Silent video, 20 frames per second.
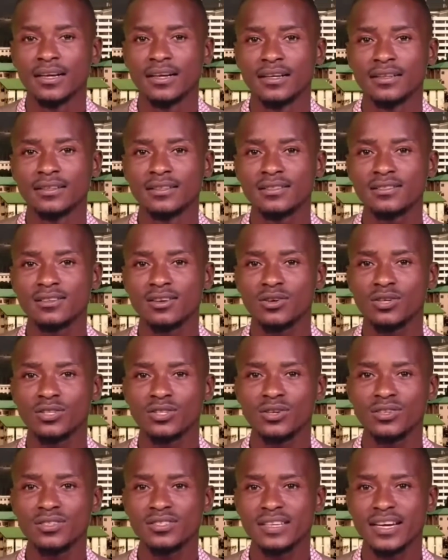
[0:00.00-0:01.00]
The
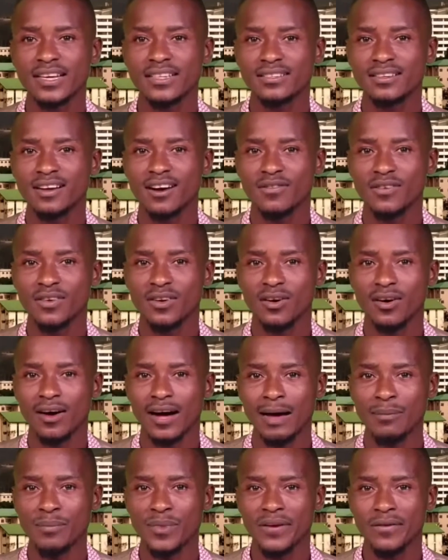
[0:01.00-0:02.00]
Sokoto State Governor
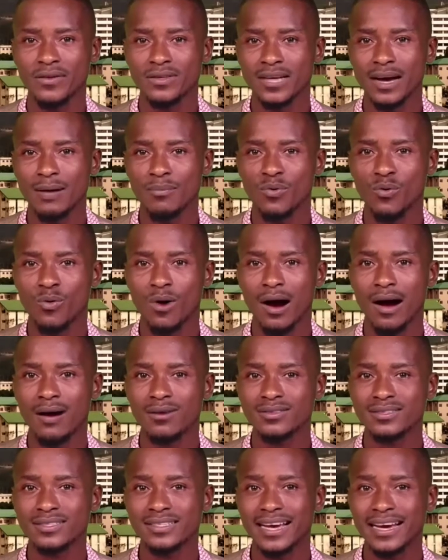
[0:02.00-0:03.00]
Aminu Tambuwal
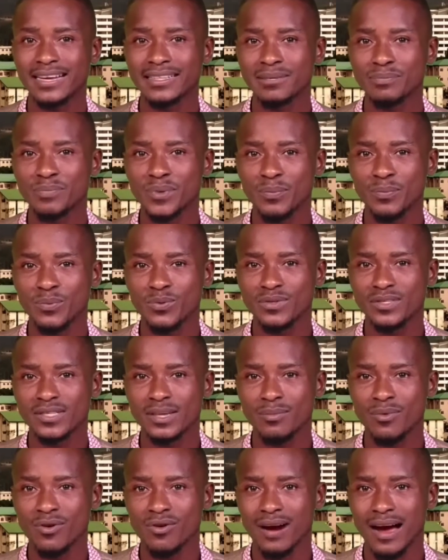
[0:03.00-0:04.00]
said the People's
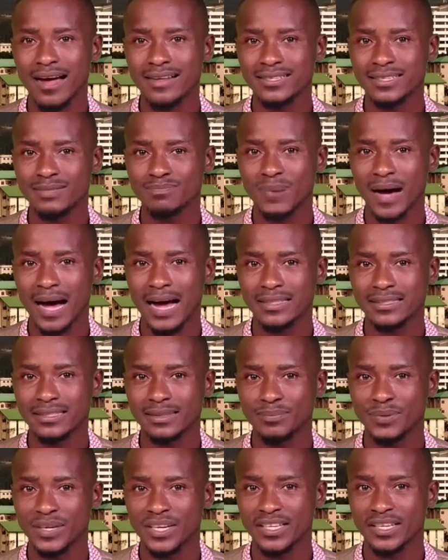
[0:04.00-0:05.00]
Democratic Party
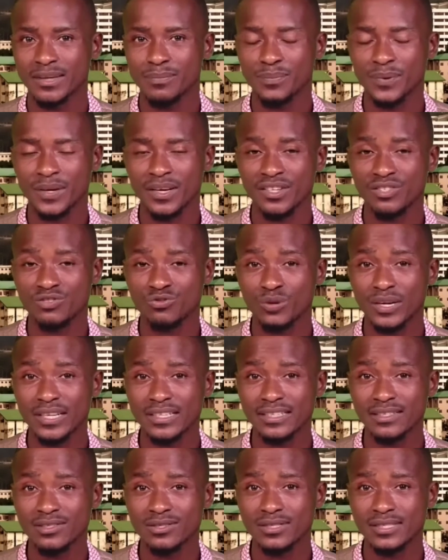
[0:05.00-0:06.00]
PDP is
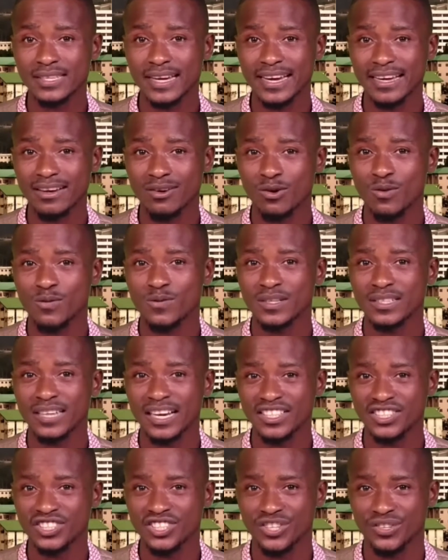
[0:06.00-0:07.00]
ready to take over
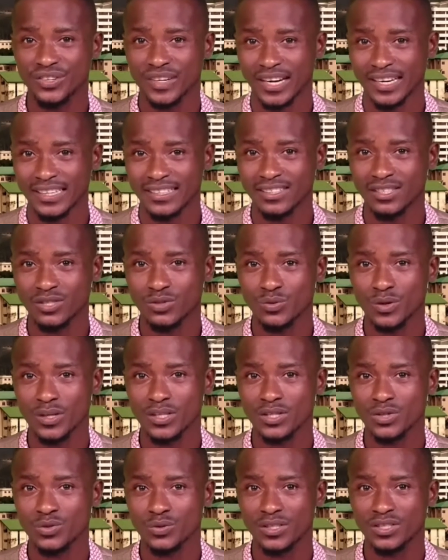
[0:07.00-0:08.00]
Nigeria in the
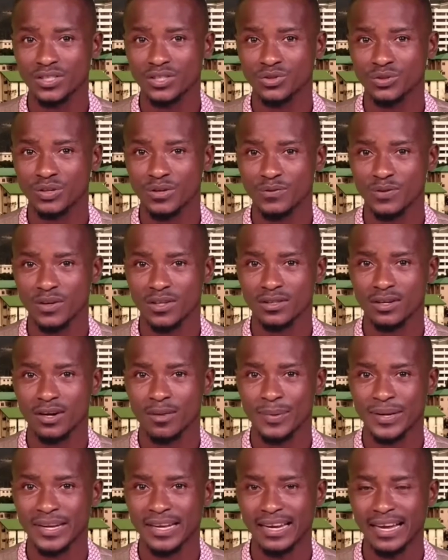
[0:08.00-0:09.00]
2023
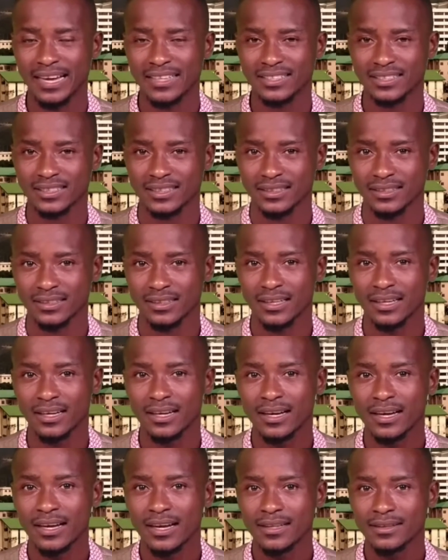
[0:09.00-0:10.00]
forthcoming election.
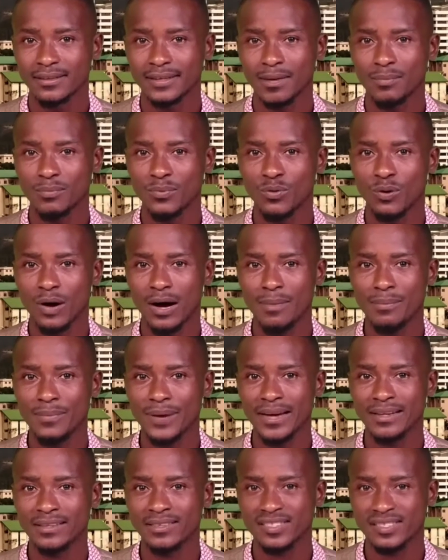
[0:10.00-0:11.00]
Tambuwal
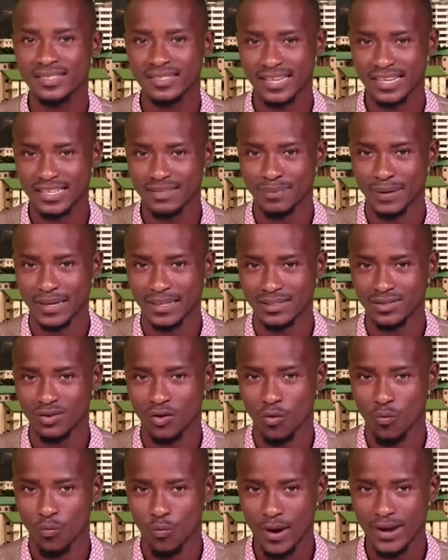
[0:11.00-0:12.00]
made a statement
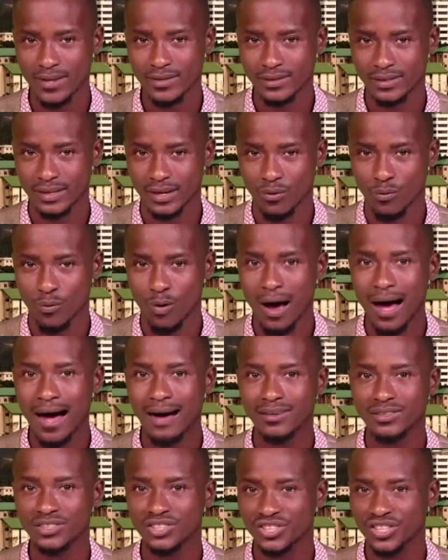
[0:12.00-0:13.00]
on Wednesday
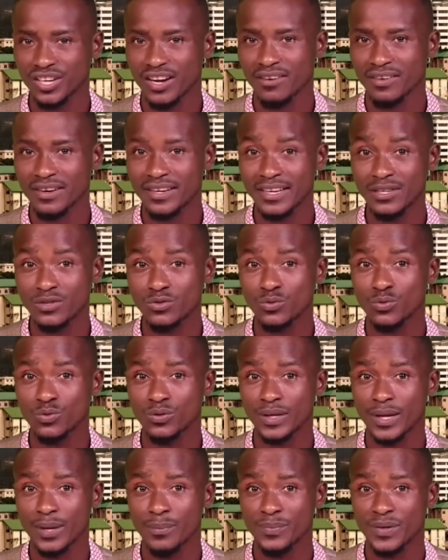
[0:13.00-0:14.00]
while chairing a
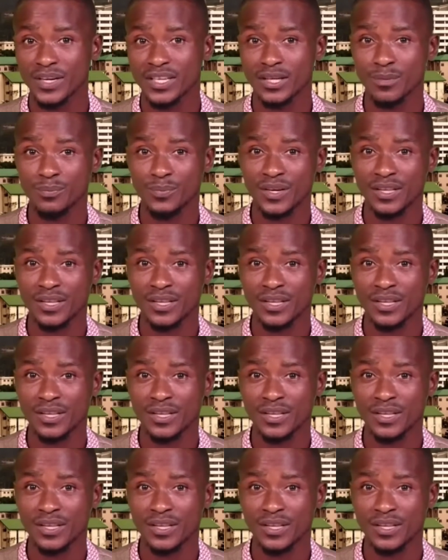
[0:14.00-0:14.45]
2-day PDP